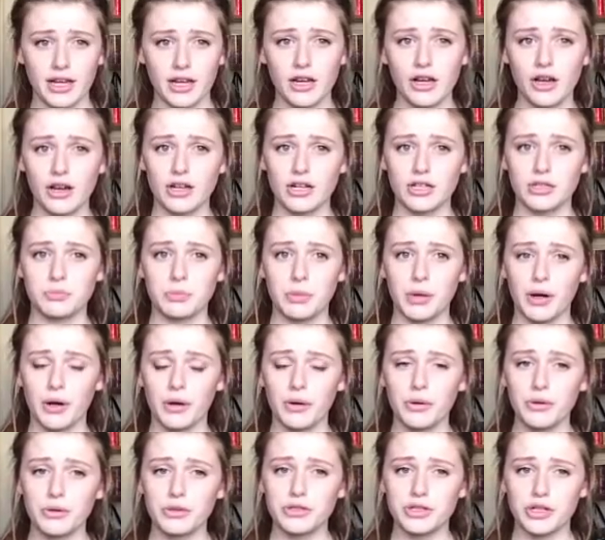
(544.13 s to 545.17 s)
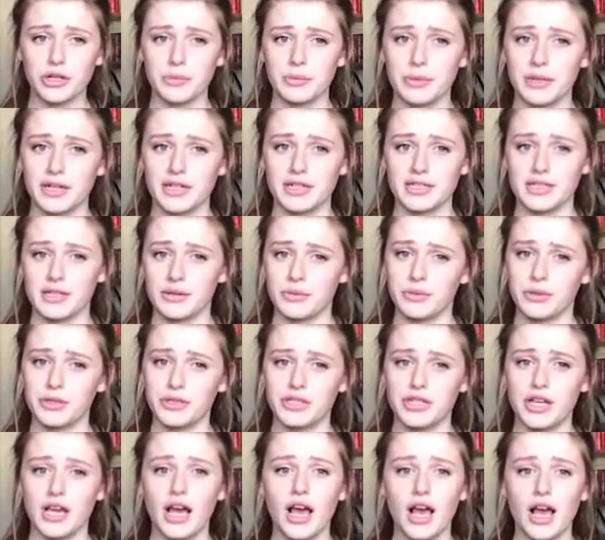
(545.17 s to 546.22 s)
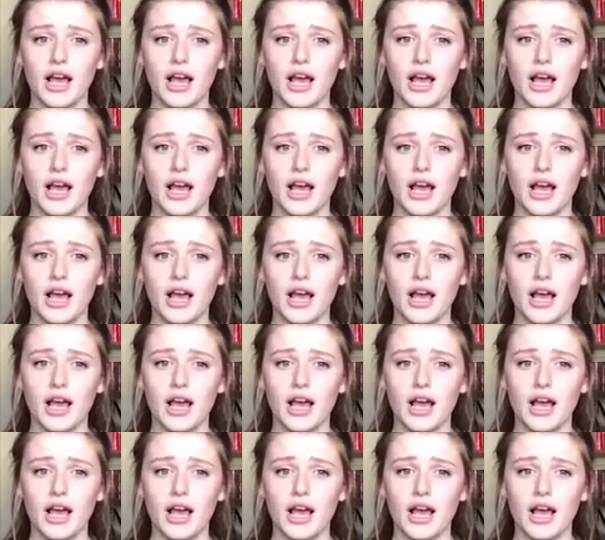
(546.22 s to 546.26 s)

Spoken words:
it looked, but also because it would